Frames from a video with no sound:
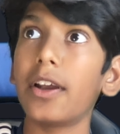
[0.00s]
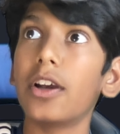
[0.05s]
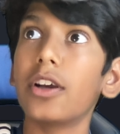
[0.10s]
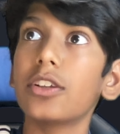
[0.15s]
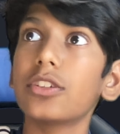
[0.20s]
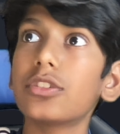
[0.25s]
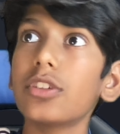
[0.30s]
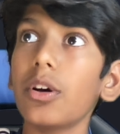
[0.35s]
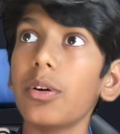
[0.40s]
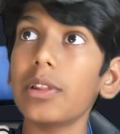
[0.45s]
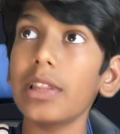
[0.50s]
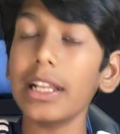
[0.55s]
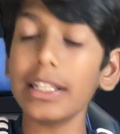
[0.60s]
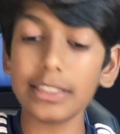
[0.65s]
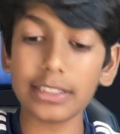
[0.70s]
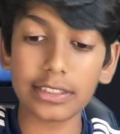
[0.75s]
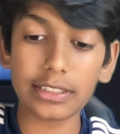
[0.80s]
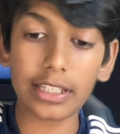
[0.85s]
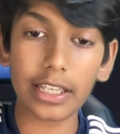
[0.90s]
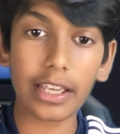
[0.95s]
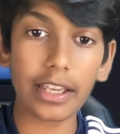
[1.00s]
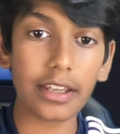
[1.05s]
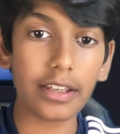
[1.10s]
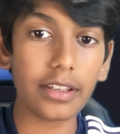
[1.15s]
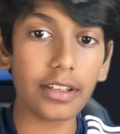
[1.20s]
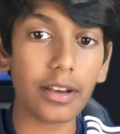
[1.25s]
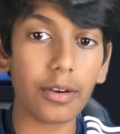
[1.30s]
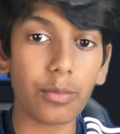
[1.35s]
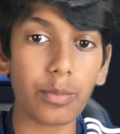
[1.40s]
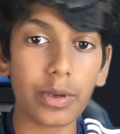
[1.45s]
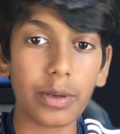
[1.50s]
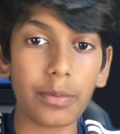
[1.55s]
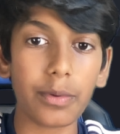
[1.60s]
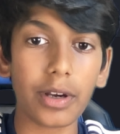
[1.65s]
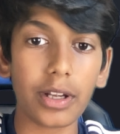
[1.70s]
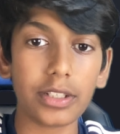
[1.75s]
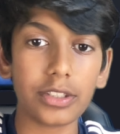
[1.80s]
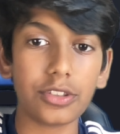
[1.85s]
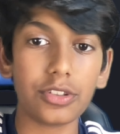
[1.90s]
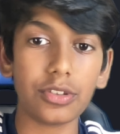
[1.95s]
So let's say we
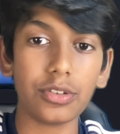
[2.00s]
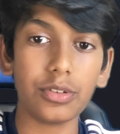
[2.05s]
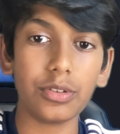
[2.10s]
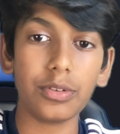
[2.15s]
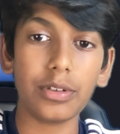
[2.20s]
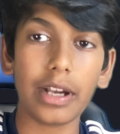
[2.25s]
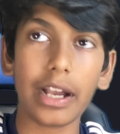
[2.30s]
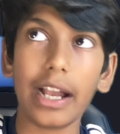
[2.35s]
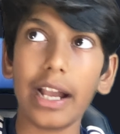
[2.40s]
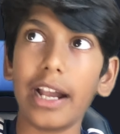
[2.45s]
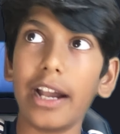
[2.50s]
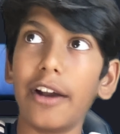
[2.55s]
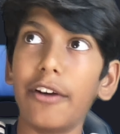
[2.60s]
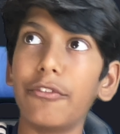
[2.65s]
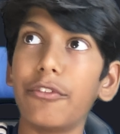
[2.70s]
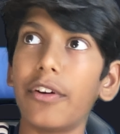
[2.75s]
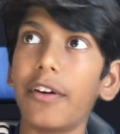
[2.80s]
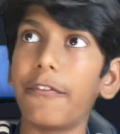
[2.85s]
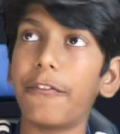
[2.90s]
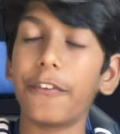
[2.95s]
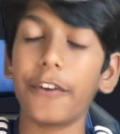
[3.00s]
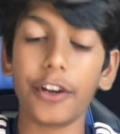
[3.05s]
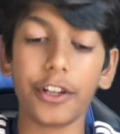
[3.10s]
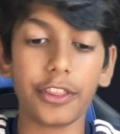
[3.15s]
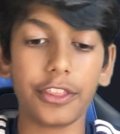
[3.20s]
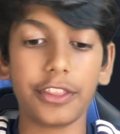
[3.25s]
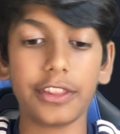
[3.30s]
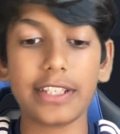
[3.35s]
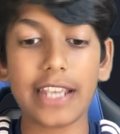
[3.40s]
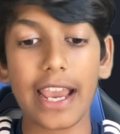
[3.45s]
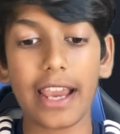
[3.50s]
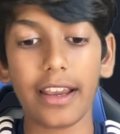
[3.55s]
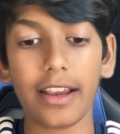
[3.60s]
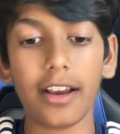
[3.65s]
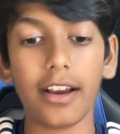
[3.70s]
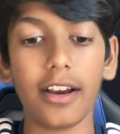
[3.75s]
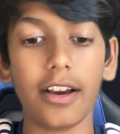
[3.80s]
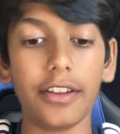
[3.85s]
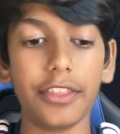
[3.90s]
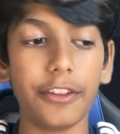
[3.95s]
want to have for
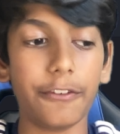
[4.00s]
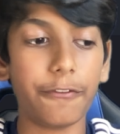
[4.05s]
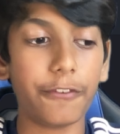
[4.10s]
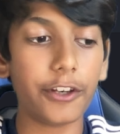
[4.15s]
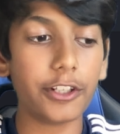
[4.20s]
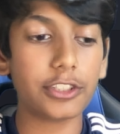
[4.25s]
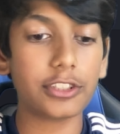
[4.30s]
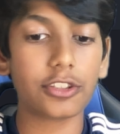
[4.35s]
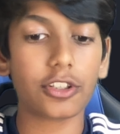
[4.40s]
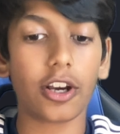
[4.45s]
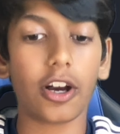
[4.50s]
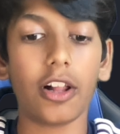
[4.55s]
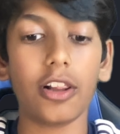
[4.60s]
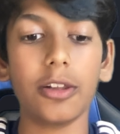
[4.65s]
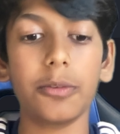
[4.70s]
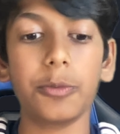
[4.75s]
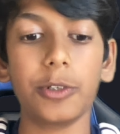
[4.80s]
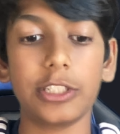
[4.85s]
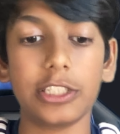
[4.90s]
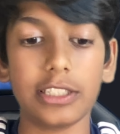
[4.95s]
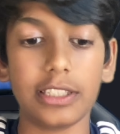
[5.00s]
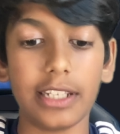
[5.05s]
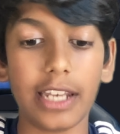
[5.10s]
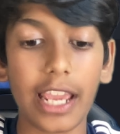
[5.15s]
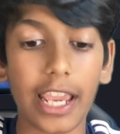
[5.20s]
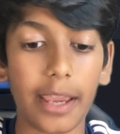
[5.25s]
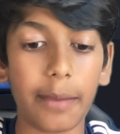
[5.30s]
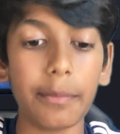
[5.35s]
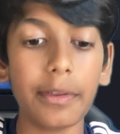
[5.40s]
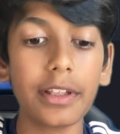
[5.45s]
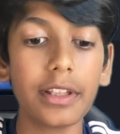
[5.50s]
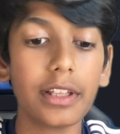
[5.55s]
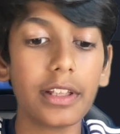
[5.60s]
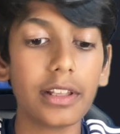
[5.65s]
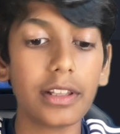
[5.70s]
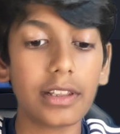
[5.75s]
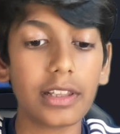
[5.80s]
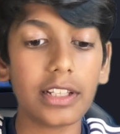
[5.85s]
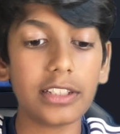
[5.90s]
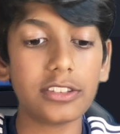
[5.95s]
uh, the first column, which is name,
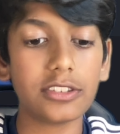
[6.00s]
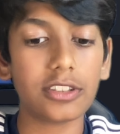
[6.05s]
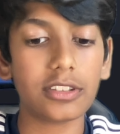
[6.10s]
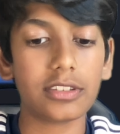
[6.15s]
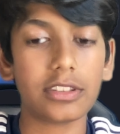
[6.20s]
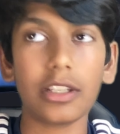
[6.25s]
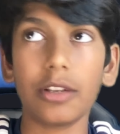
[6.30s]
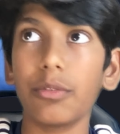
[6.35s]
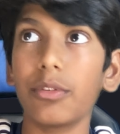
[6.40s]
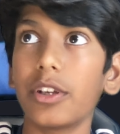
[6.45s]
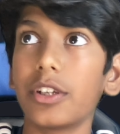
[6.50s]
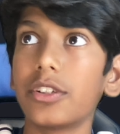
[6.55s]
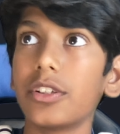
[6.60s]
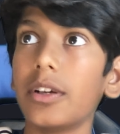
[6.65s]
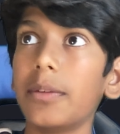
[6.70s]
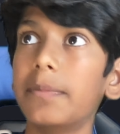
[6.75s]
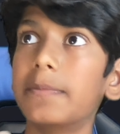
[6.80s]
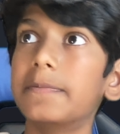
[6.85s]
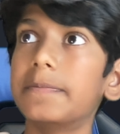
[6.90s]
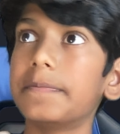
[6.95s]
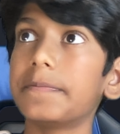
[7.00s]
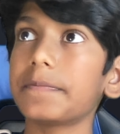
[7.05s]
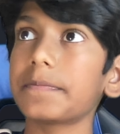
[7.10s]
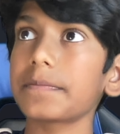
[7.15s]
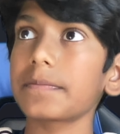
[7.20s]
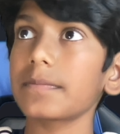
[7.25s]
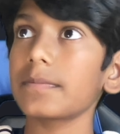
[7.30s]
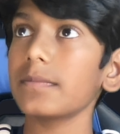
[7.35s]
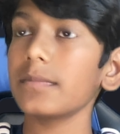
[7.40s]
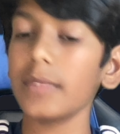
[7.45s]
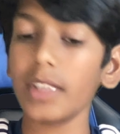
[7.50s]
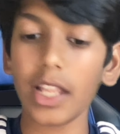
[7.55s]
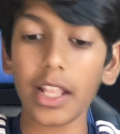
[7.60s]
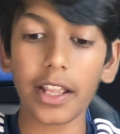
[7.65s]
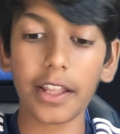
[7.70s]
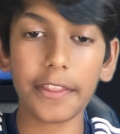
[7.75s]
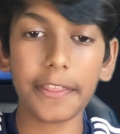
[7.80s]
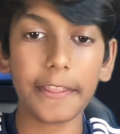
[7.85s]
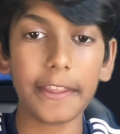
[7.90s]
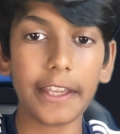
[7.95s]
let's just say Rishab.
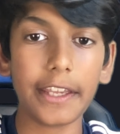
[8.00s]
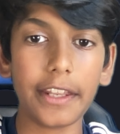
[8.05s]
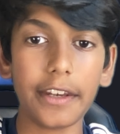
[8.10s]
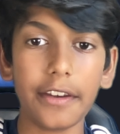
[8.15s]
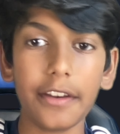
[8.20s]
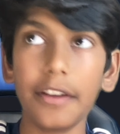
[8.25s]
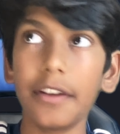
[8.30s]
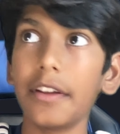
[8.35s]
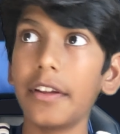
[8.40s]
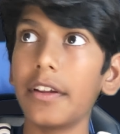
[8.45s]
And then